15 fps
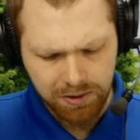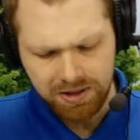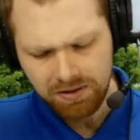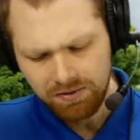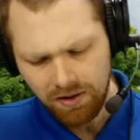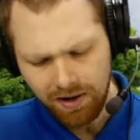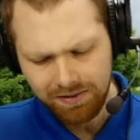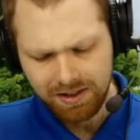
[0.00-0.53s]
is
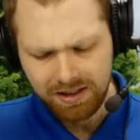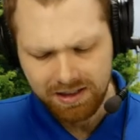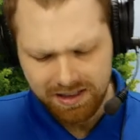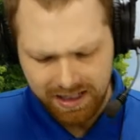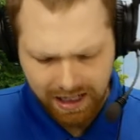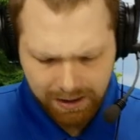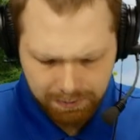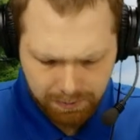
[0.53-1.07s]
involved in
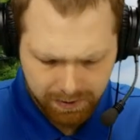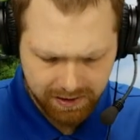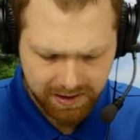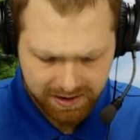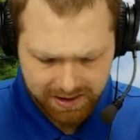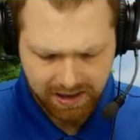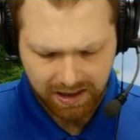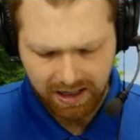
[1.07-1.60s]

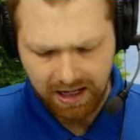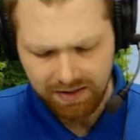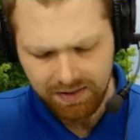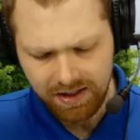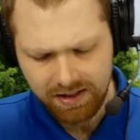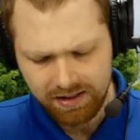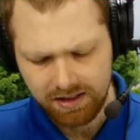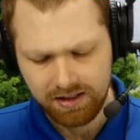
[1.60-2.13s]
this
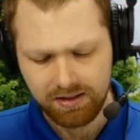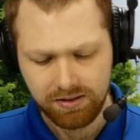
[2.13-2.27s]
covenant?